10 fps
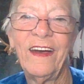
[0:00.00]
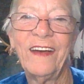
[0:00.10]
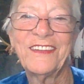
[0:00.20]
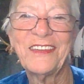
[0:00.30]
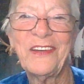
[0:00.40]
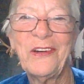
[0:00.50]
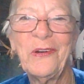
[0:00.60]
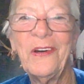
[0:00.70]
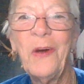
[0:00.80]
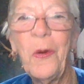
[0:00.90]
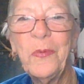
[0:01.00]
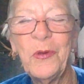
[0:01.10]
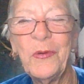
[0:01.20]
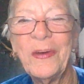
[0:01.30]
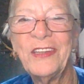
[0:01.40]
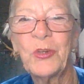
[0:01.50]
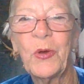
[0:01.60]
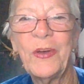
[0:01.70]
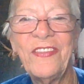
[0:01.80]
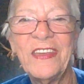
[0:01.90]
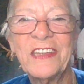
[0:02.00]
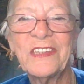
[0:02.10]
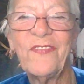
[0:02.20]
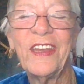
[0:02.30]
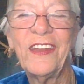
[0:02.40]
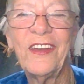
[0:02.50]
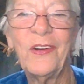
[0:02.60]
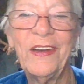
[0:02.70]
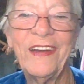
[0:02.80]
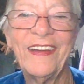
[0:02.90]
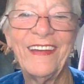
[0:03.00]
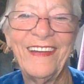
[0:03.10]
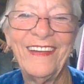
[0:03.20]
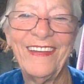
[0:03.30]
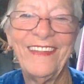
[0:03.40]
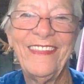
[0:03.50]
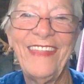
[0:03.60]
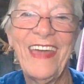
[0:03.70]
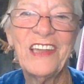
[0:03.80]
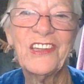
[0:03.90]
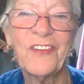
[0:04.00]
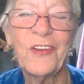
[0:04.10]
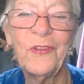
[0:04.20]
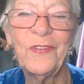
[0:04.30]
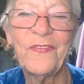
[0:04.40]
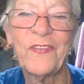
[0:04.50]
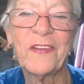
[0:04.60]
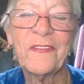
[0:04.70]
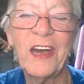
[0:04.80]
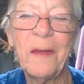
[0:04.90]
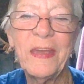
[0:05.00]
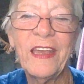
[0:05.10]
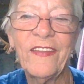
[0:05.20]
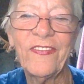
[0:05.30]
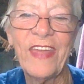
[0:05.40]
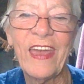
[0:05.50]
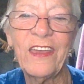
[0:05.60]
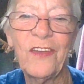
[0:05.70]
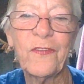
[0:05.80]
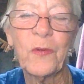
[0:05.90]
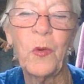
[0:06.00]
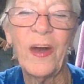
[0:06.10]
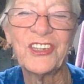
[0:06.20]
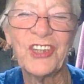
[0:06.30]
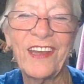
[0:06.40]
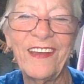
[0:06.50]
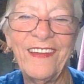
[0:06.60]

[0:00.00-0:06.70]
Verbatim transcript: So, hope you enjoyed this video. Thanks you for coming. Thank you for watching.